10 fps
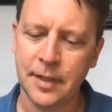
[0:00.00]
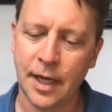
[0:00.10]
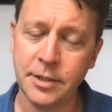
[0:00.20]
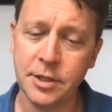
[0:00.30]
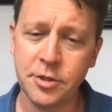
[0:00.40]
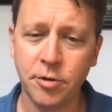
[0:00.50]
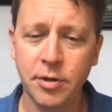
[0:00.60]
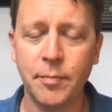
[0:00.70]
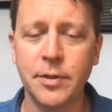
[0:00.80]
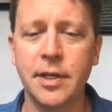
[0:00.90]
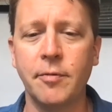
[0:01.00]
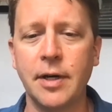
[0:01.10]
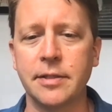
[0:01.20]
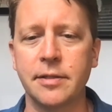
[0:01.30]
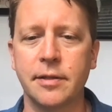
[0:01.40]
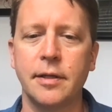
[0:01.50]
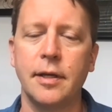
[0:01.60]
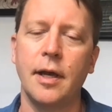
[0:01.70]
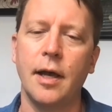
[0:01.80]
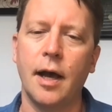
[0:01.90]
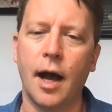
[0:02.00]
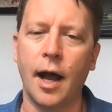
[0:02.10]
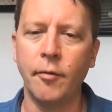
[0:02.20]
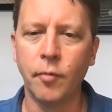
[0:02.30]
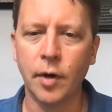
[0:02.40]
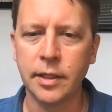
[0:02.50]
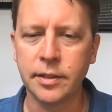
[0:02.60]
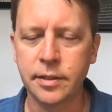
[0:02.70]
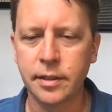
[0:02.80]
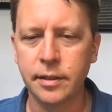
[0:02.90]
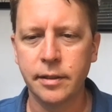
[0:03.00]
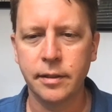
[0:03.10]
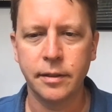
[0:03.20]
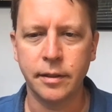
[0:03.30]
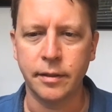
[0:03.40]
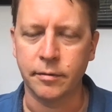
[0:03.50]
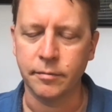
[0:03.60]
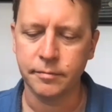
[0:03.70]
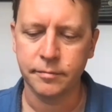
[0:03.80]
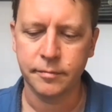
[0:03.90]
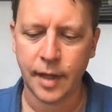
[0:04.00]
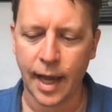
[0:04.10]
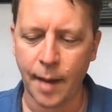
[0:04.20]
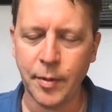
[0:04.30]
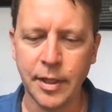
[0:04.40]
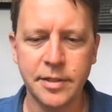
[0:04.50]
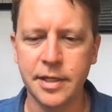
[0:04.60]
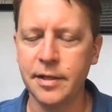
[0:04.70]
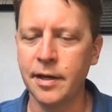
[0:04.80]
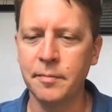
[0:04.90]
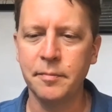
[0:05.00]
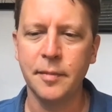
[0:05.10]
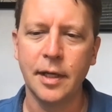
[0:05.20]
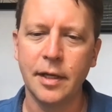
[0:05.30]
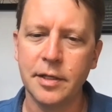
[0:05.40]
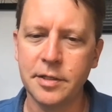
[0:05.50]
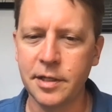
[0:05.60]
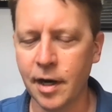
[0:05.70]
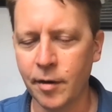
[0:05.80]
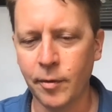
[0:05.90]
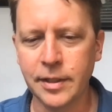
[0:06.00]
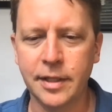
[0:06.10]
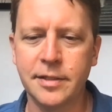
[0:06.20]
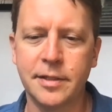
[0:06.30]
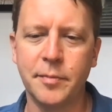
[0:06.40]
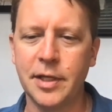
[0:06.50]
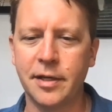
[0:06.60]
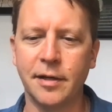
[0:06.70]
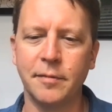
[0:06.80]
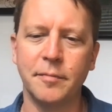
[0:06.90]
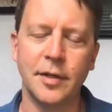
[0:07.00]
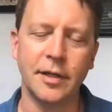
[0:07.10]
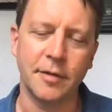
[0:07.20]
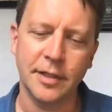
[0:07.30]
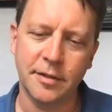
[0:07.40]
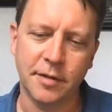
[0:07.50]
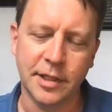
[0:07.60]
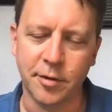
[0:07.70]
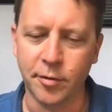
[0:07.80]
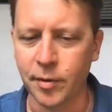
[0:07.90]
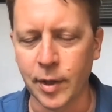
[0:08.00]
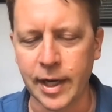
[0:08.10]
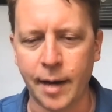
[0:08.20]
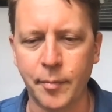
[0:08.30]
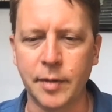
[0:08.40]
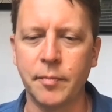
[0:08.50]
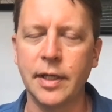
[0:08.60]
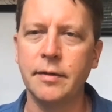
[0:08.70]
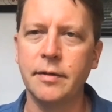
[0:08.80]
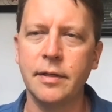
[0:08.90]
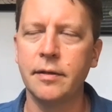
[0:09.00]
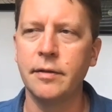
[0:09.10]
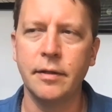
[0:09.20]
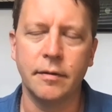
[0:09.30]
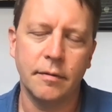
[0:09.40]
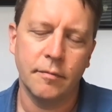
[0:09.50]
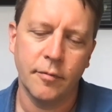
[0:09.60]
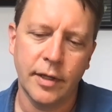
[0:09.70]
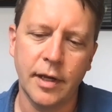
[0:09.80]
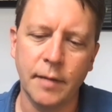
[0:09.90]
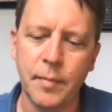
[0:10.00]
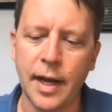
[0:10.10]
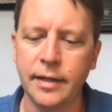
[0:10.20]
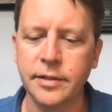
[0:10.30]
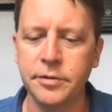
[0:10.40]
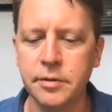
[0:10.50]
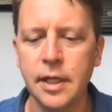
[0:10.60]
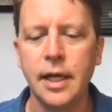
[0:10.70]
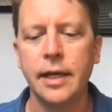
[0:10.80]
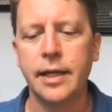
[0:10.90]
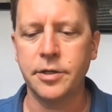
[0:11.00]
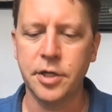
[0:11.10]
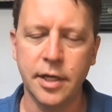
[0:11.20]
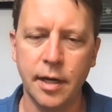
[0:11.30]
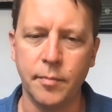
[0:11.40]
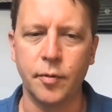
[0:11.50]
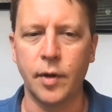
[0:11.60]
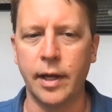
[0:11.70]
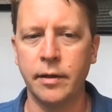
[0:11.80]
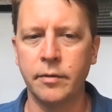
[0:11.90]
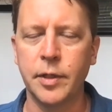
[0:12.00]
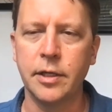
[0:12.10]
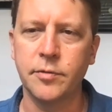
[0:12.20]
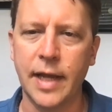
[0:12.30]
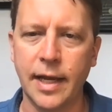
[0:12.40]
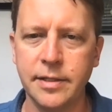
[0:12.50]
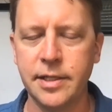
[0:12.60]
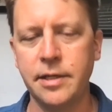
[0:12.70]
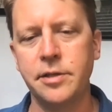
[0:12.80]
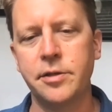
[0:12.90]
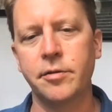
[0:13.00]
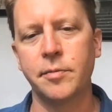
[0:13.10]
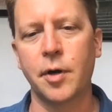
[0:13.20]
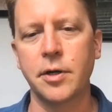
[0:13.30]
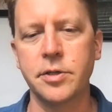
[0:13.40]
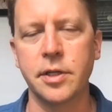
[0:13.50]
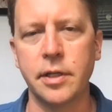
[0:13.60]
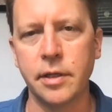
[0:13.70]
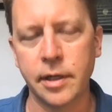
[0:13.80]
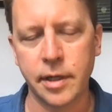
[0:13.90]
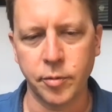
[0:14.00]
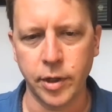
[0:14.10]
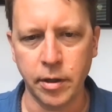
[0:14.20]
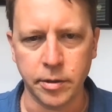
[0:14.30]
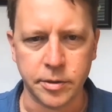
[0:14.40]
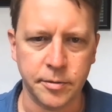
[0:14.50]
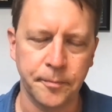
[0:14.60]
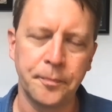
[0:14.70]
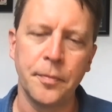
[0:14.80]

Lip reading: I just showed up as I was. I was, happy to see them. Did not want this to become, I certainly told them what happened, but we got back to catching up, and because we hadn't seen each other in person in a couple of years.